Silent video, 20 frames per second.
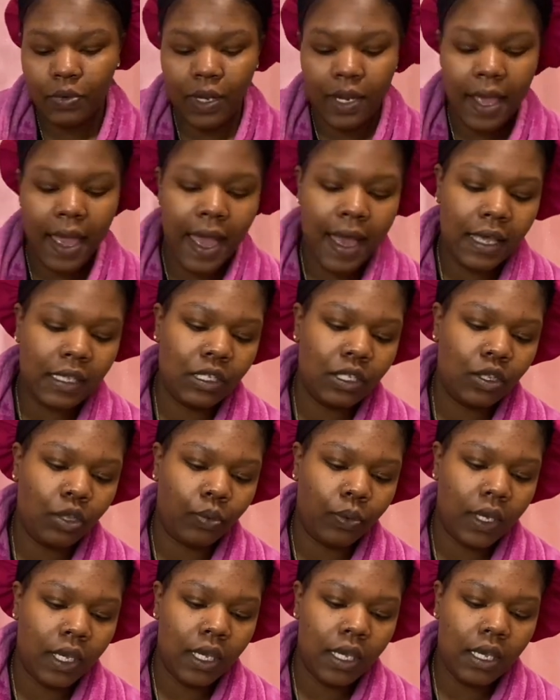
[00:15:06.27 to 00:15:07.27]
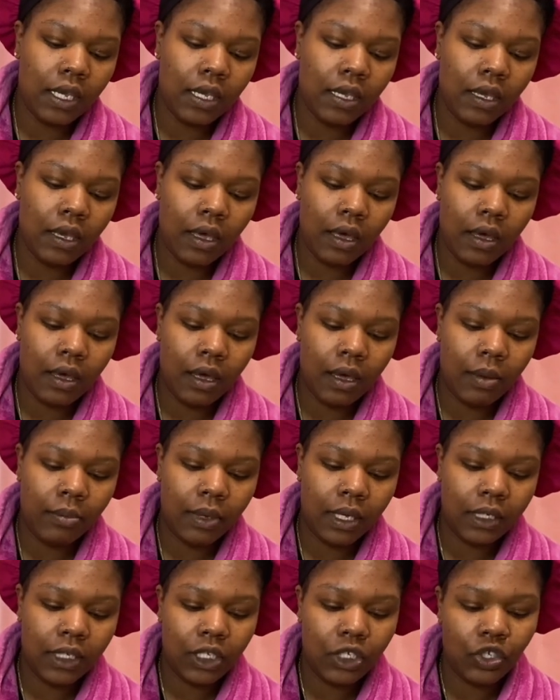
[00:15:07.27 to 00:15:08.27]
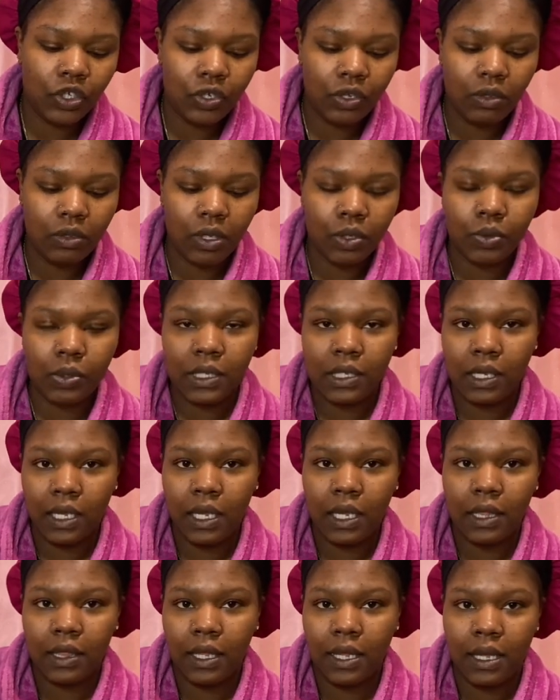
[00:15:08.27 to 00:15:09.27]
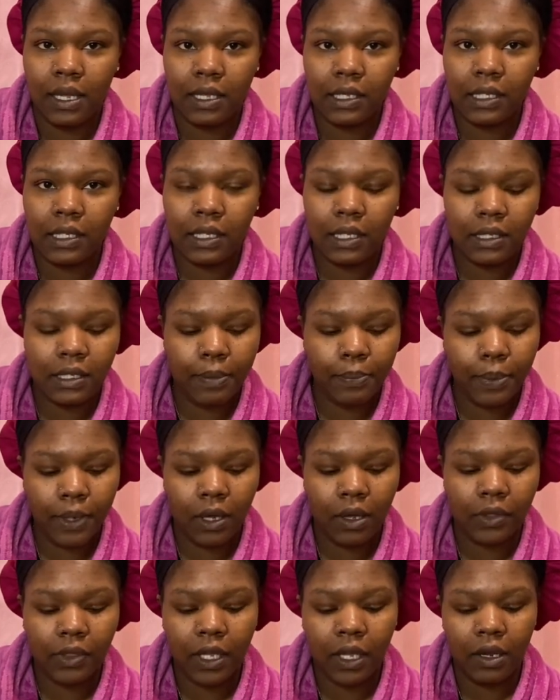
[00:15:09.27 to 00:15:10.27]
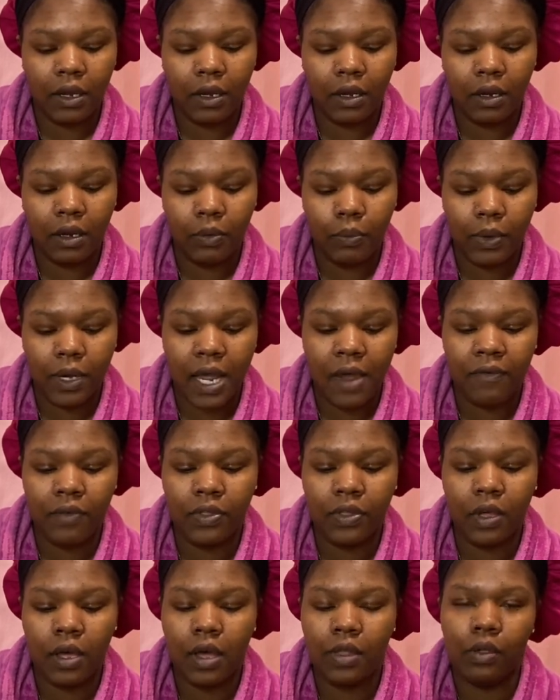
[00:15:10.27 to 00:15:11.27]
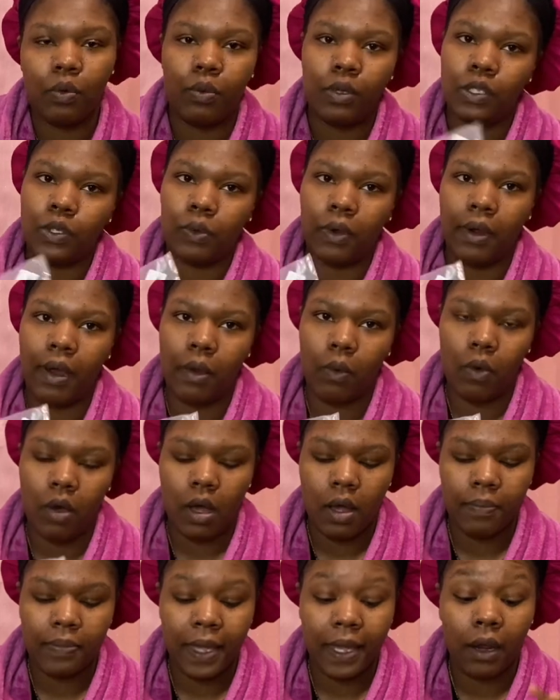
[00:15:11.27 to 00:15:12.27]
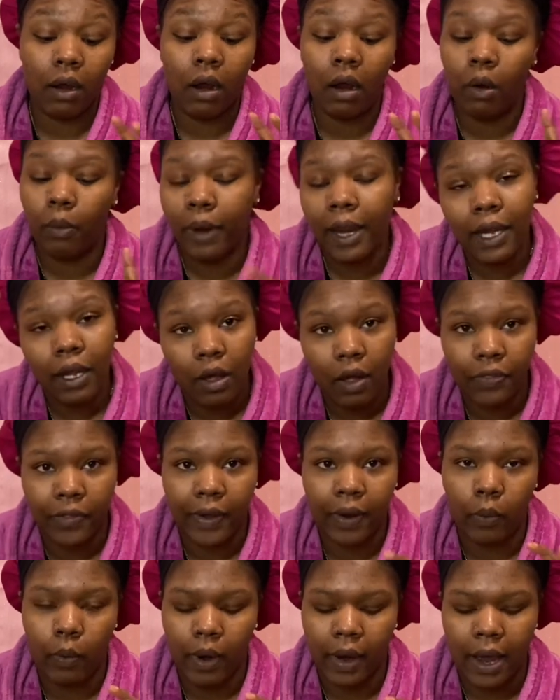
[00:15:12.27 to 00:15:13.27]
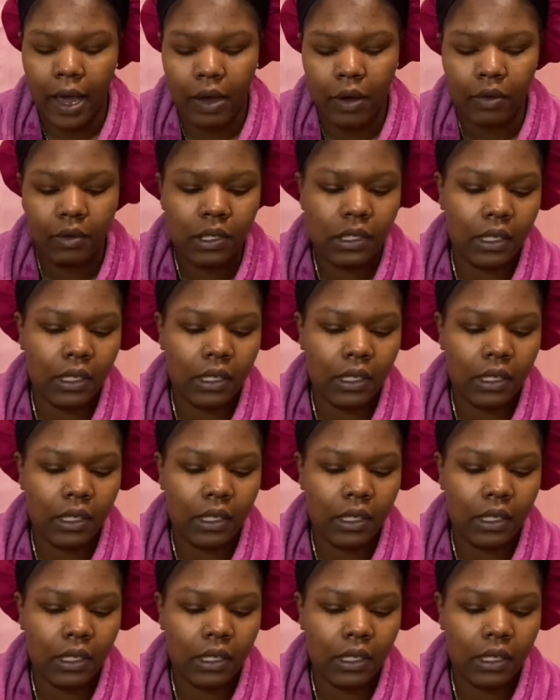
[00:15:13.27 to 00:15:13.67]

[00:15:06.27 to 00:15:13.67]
and it has three additional little sticky things to put on there whenever the other ones were that are already on there were out.